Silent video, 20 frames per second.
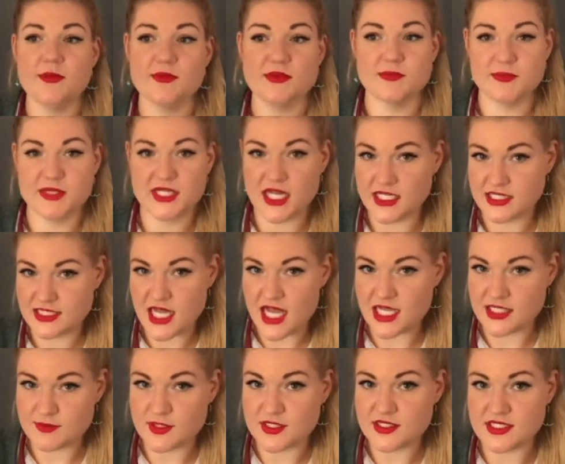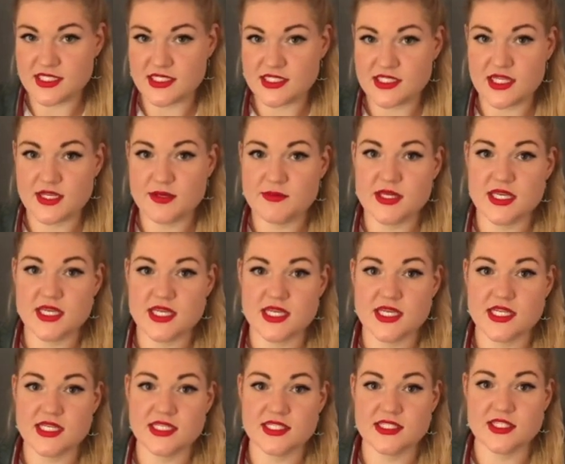because the hospital system
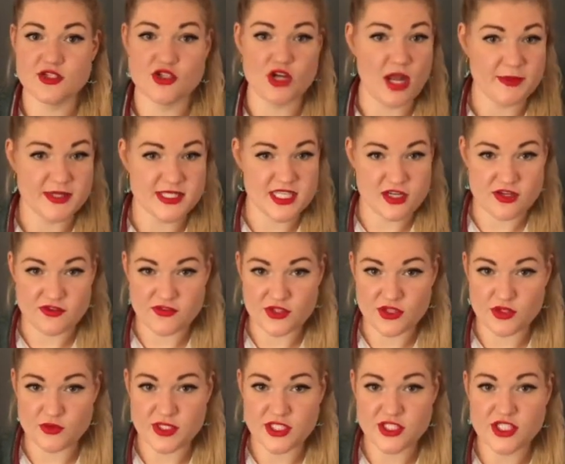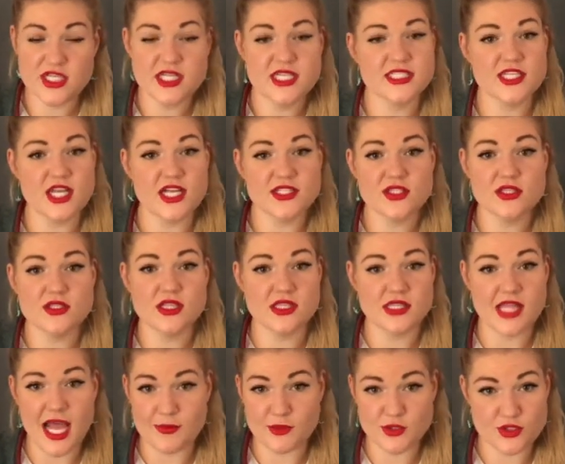is the trauma center for the region, it's also the
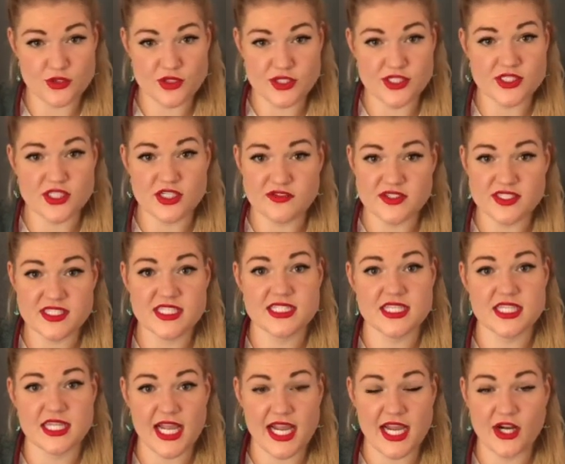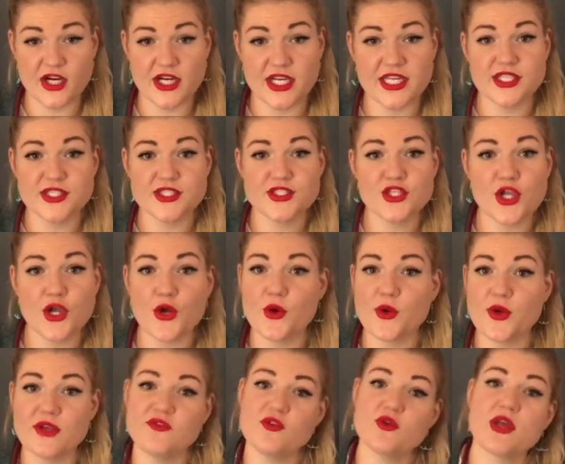laboratory services in the area. So
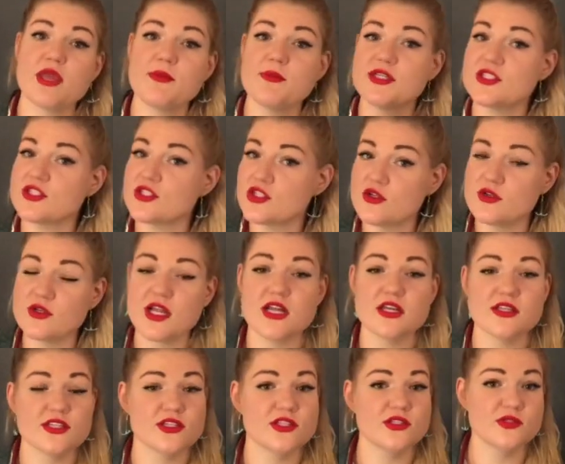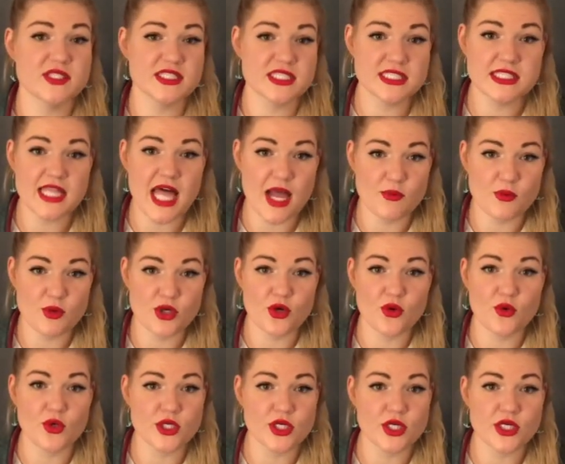if you came into student health and you needed lab work
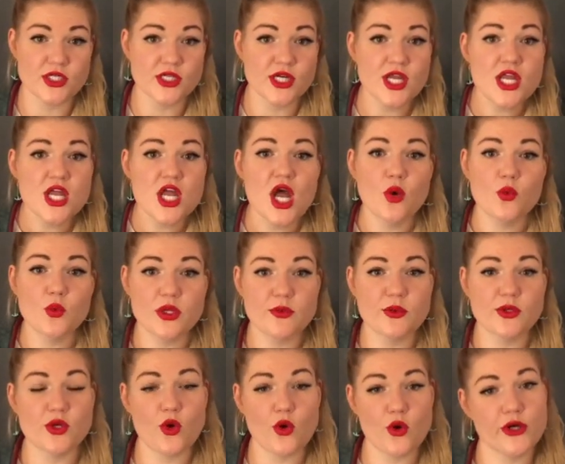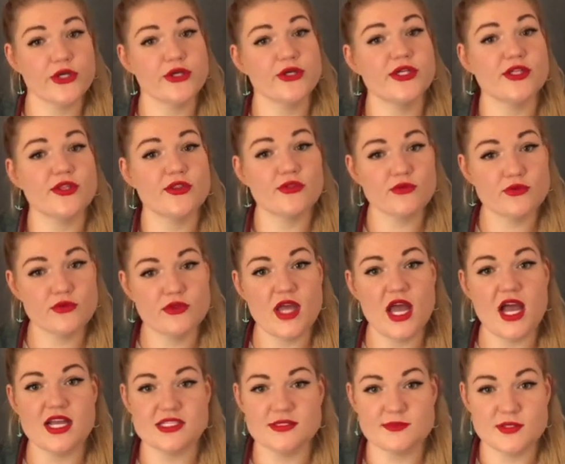ordered, we would order it through the
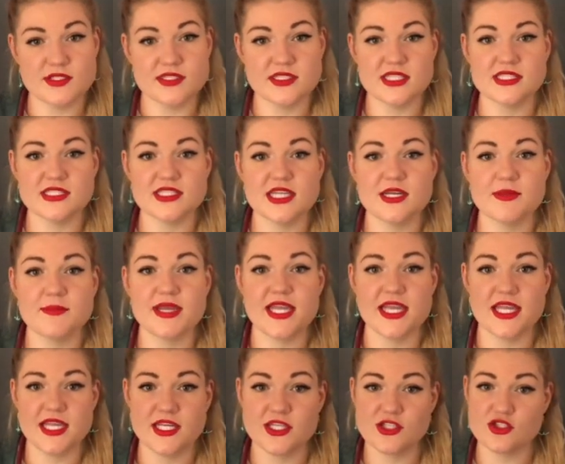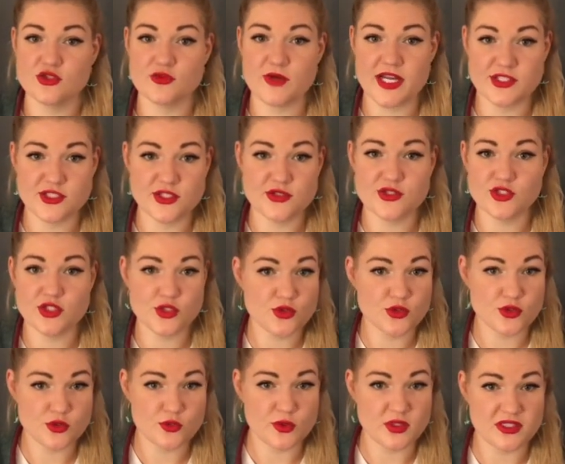hospital system and direct you to
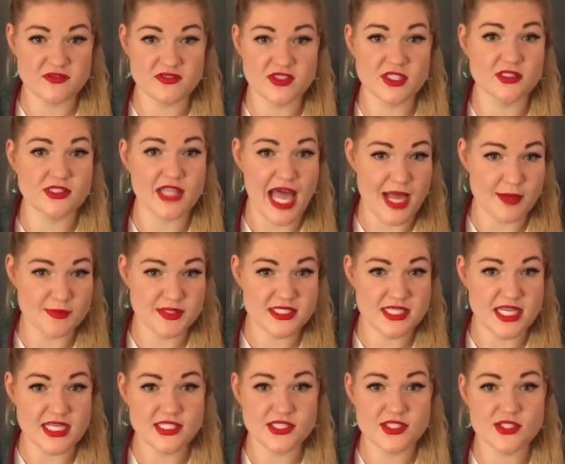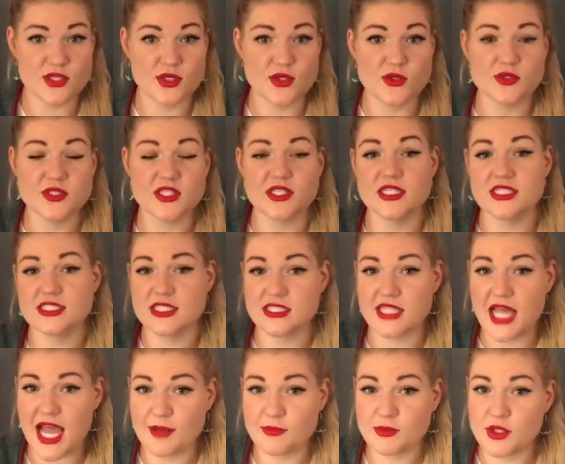one of their lab sites. So there is a
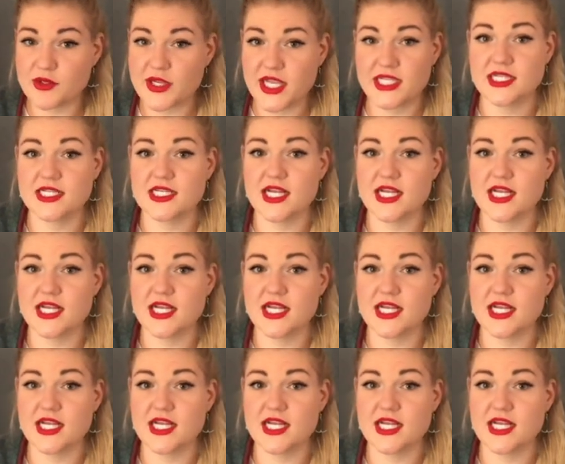lab located